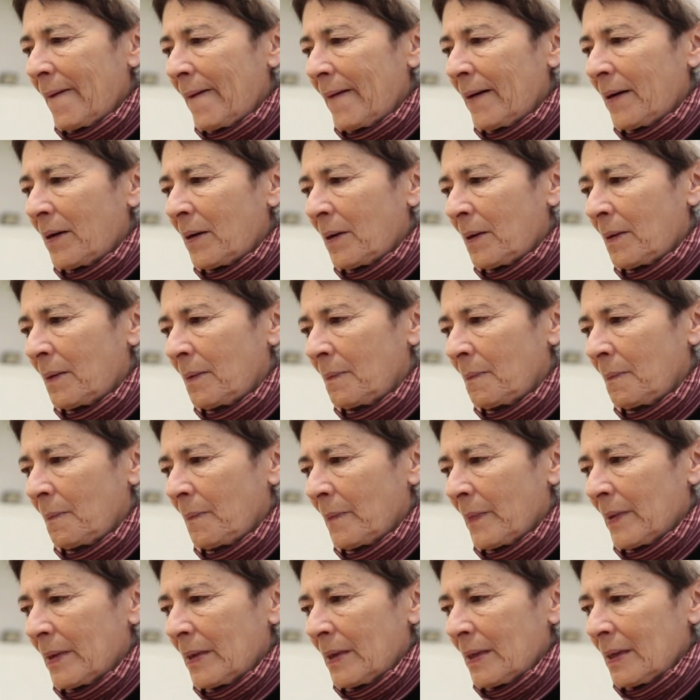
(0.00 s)

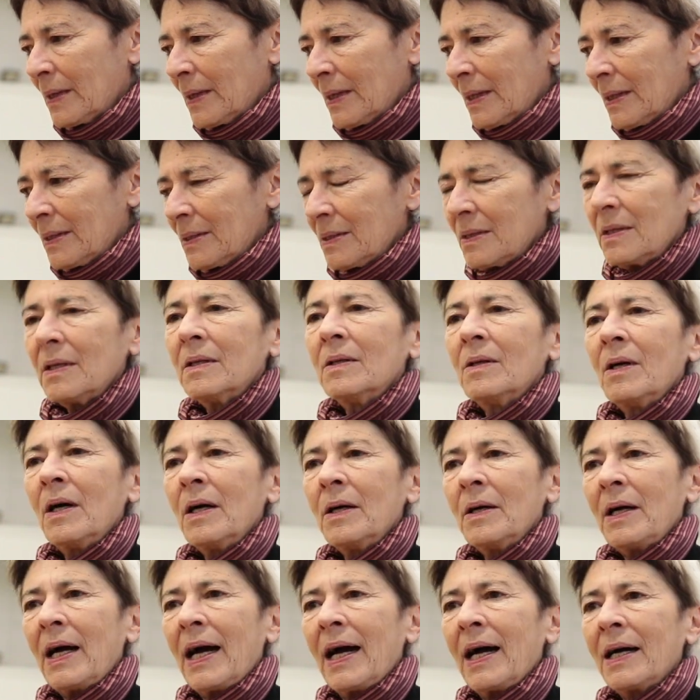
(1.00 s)

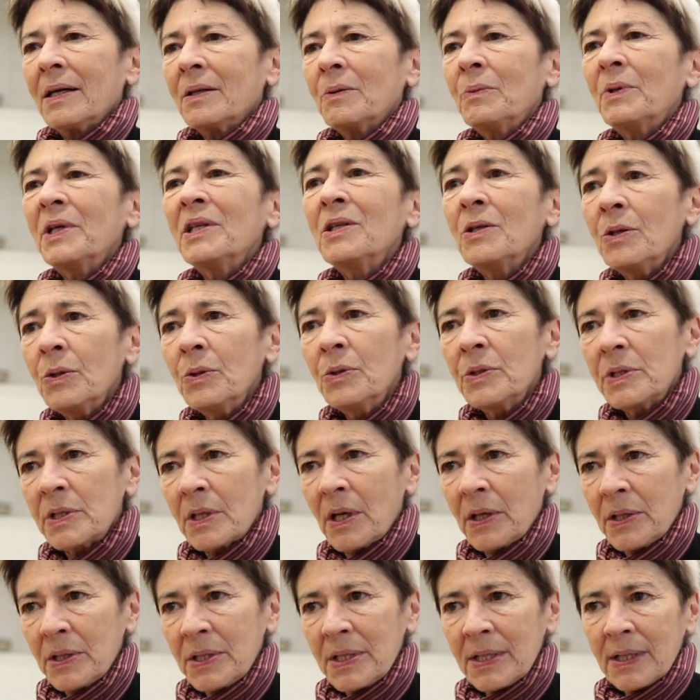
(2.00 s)
How do we use
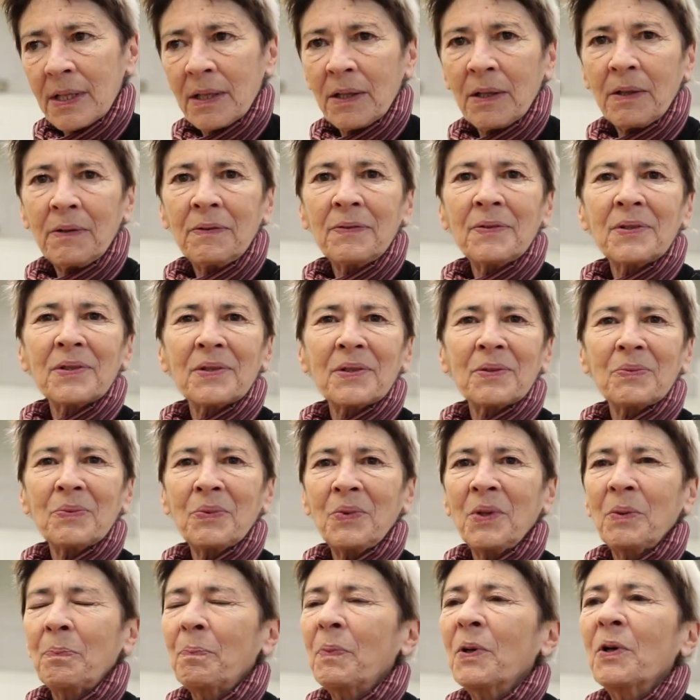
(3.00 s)
ourselves?
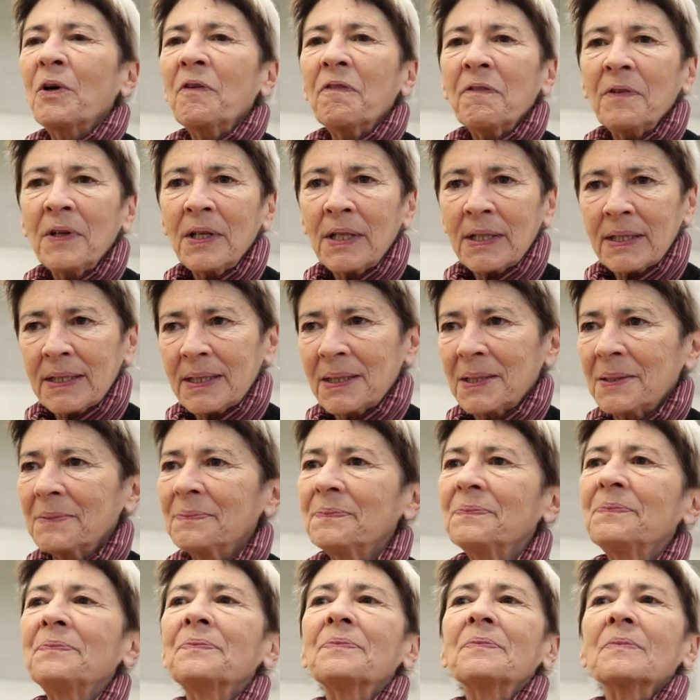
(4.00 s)
We're perfect.
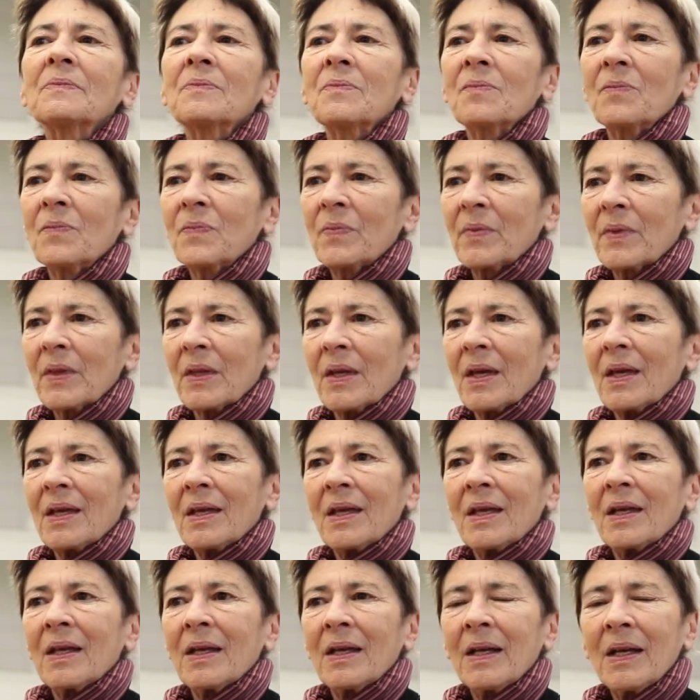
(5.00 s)

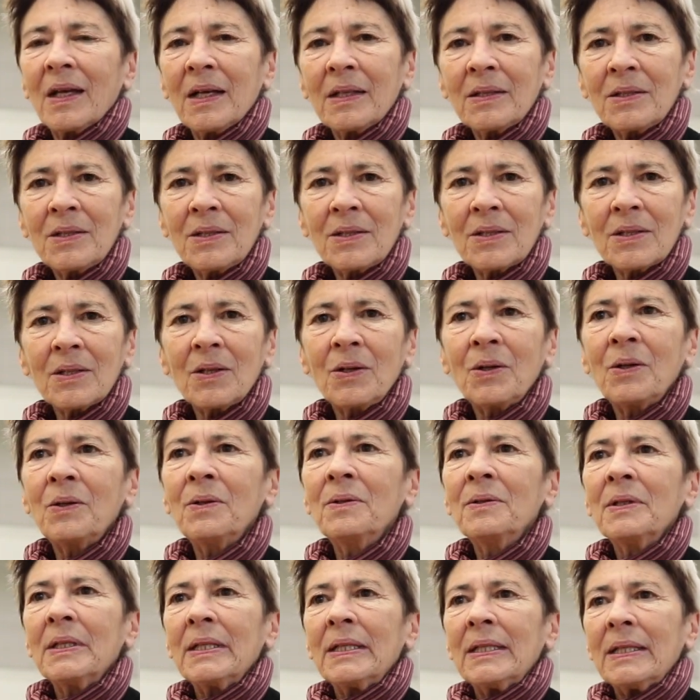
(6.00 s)
And
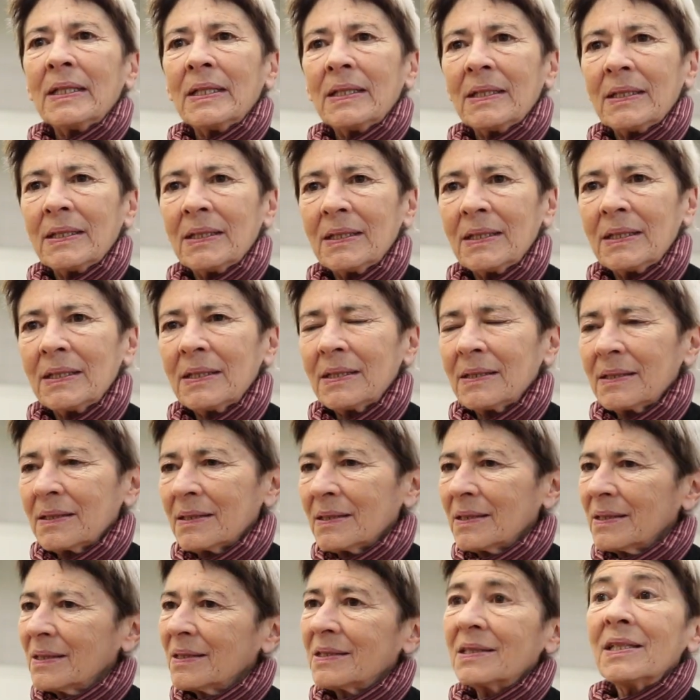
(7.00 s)
so,
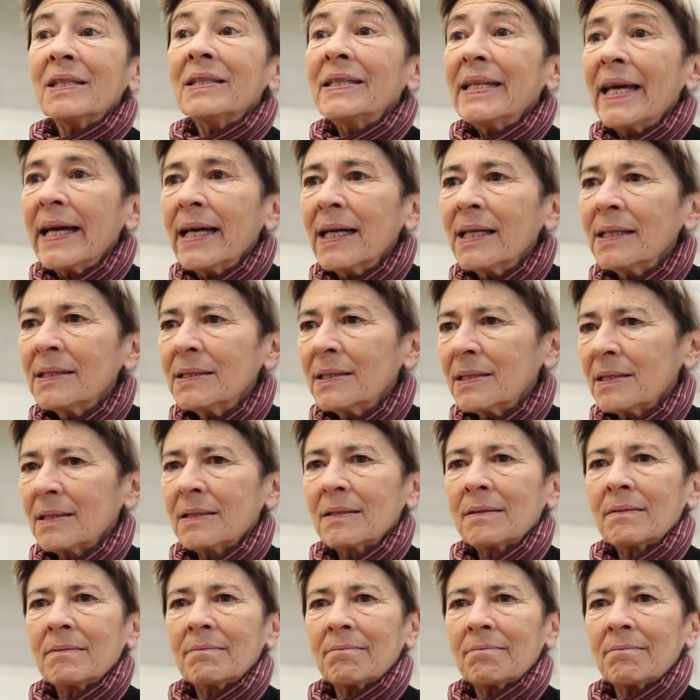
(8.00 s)
to dance,